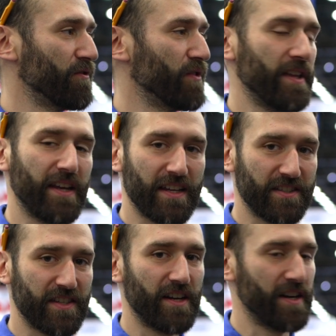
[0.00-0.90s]
really
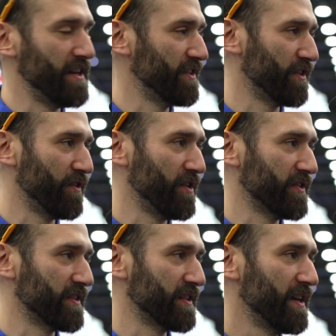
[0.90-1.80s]
consider ease of
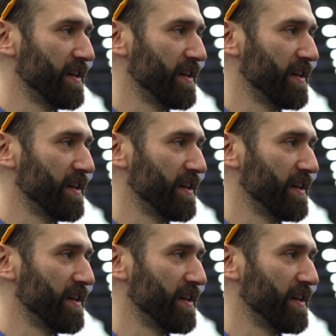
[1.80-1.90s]
use.